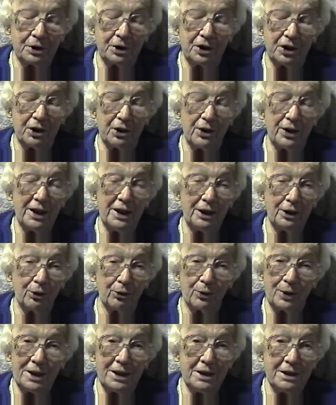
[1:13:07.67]
dirty and
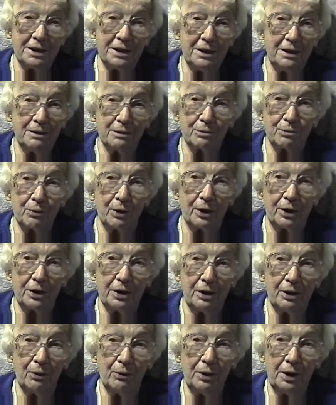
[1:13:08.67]
greasy. He was
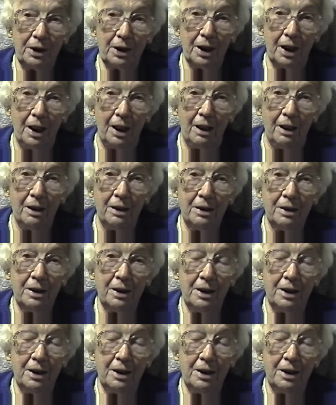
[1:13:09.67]
working on a car.